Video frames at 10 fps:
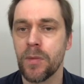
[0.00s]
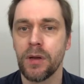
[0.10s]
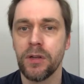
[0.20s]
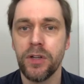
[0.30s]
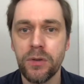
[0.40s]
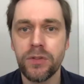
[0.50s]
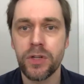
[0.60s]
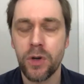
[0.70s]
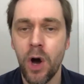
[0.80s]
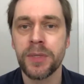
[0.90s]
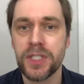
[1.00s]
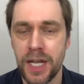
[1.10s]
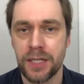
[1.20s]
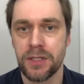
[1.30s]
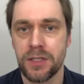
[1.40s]
use your common
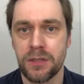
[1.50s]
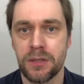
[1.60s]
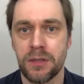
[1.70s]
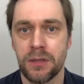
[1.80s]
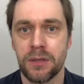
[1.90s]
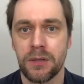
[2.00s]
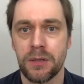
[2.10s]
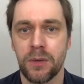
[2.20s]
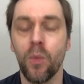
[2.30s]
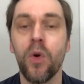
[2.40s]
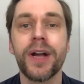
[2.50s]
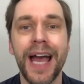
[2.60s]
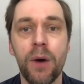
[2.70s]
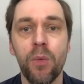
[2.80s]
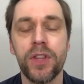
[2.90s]
sense. work
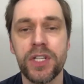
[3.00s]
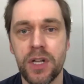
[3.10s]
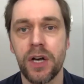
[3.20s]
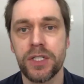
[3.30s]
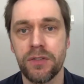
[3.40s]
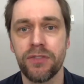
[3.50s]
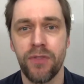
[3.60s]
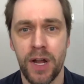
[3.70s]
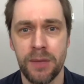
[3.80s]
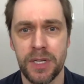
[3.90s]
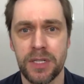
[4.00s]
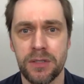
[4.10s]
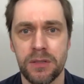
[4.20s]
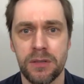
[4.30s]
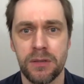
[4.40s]
out what the size of the frame
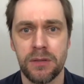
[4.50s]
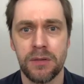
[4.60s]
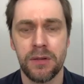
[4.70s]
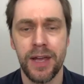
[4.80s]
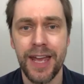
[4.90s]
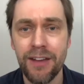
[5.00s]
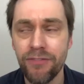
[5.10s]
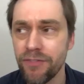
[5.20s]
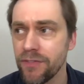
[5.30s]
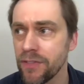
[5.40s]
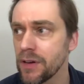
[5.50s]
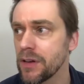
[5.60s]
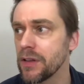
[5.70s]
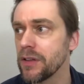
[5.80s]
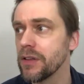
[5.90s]
is. If
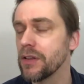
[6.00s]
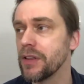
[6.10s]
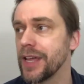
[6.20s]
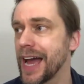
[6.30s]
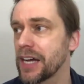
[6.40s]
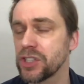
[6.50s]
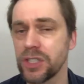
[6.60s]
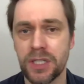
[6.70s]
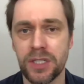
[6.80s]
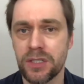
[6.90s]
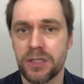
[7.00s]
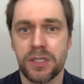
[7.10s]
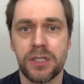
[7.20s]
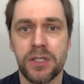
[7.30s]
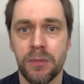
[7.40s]
the action is
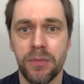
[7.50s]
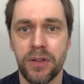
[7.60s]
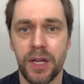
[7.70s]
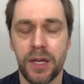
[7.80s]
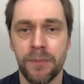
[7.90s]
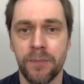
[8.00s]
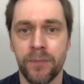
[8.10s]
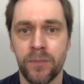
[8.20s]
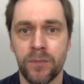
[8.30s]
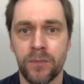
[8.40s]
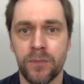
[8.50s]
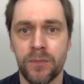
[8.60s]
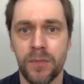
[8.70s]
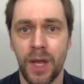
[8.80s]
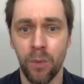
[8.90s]
something
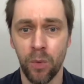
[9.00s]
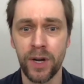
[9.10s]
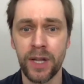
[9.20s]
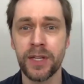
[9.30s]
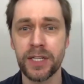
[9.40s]
and we're in this